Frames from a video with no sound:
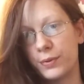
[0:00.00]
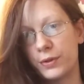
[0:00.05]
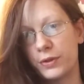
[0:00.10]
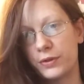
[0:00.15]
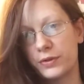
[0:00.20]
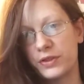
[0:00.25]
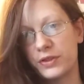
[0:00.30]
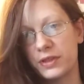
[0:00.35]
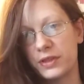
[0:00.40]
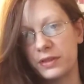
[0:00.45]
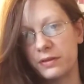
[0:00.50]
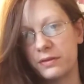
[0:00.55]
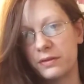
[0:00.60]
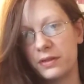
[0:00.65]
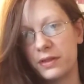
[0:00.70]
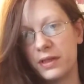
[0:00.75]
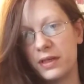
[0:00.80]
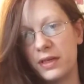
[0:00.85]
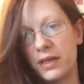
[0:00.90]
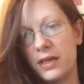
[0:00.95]
person.
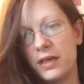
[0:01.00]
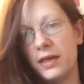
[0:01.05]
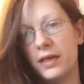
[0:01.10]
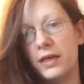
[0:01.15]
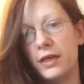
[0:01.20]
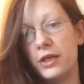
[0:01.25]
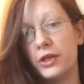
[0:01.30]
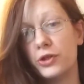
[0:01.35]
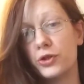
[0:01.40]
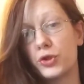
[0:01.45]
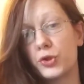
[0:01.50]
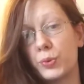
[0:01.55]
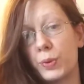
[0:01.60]
Here's